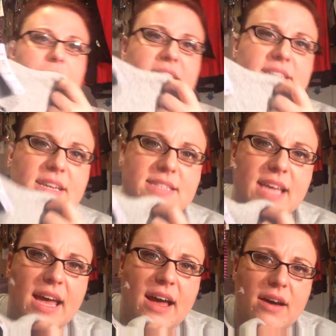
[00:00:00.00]
It does
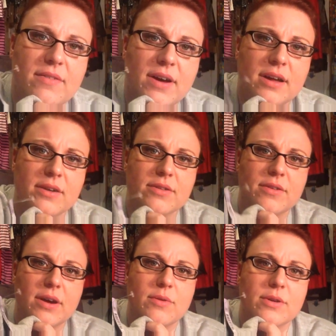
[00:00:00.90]
have, I don't
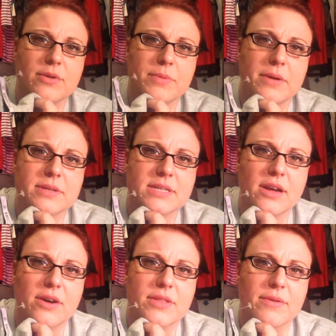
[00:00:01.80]
know how well you'll be able to see
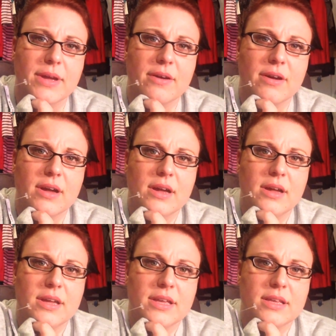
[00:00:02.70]
it. Oh, there we go.
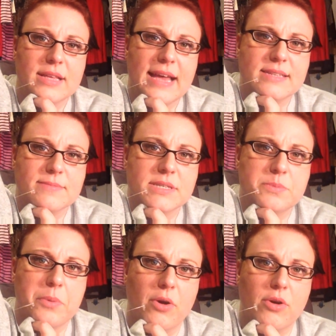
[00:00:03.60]
Has some
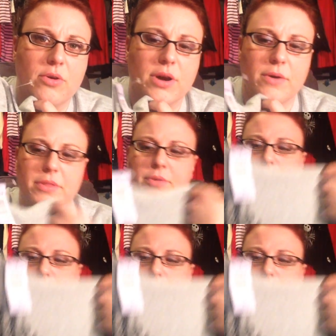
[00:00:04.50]
sparkle going